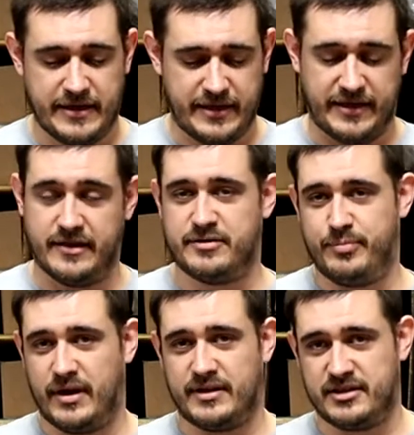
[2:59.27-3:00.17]
it is
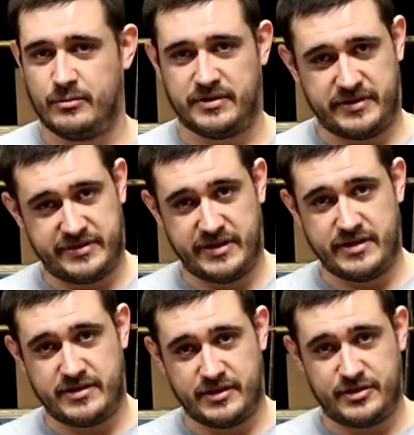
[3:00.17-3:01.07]
possible to
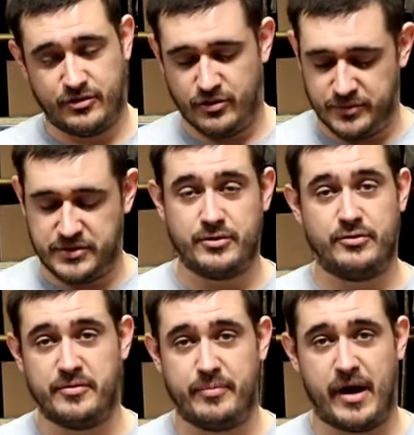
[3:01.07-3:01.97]
seize the tube to
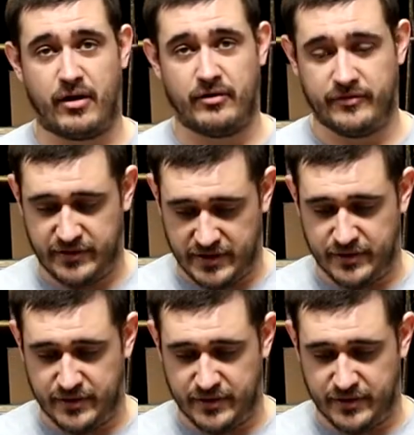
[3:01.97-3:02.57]
the barrel via